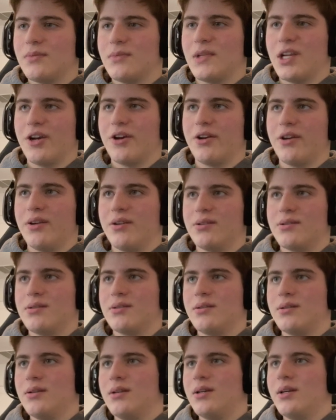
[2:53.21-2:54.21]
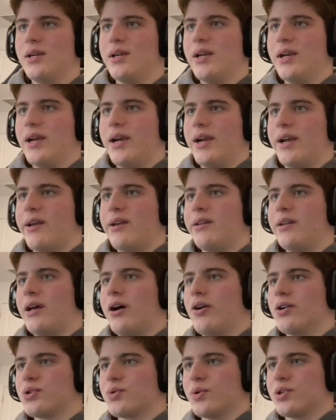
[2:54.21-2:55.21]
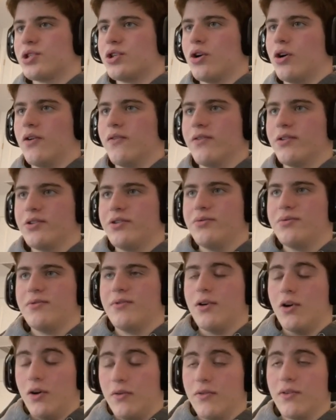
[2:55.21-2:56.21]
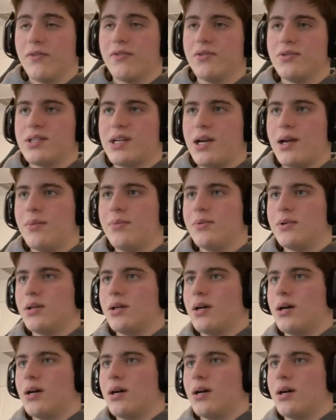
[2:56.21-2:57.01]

There it is. And now I'll switch to overview tab.